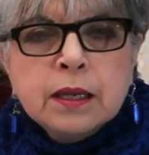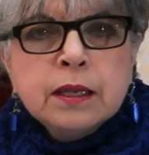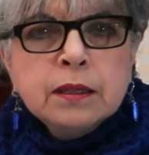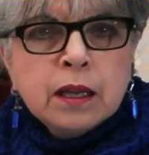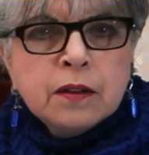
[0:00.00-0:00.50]

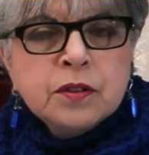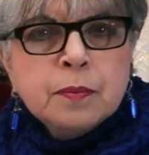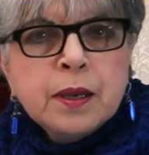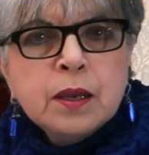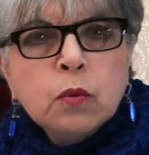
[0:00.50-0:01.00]
He loved
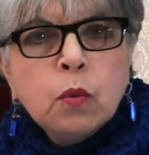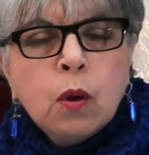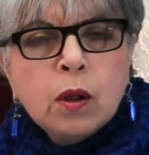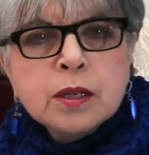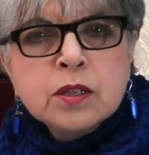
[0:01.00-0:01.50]
to paint
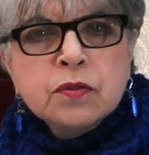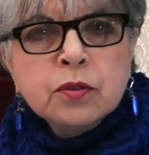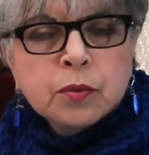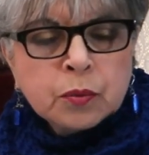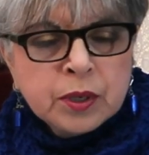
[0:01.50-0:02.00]
walls
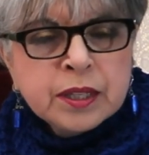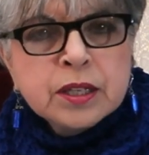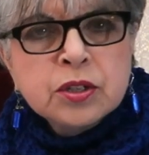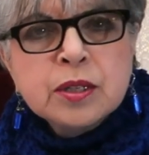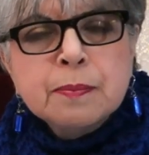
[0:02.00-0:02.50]
for
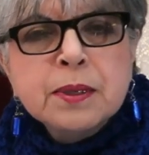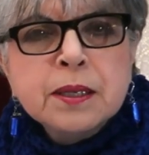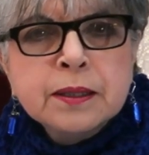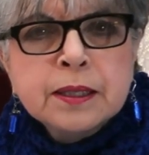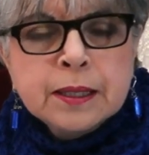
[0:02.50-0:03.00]
religious
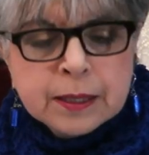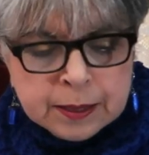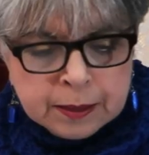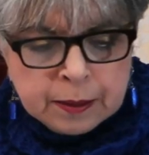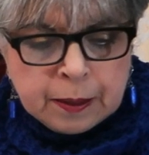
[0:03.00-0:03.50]

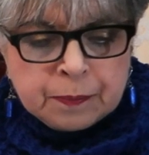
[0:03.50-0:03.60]
buildings